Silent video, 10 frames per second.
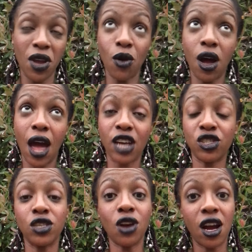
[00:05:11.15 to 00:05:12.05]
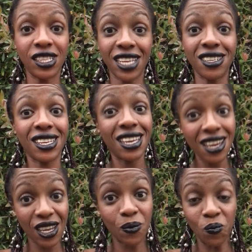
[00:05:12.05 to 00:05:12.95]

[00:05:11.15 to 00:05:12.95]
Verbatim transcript: It, uh, actually, Jan landed a kick